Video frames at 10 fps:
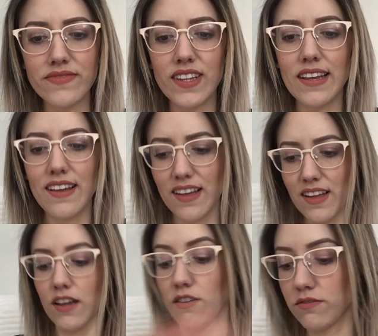
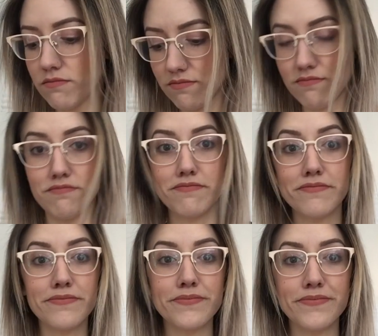
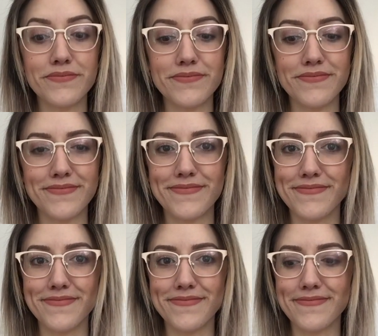
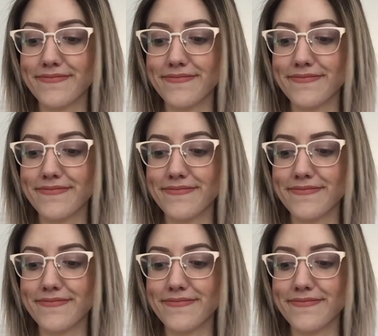(silence)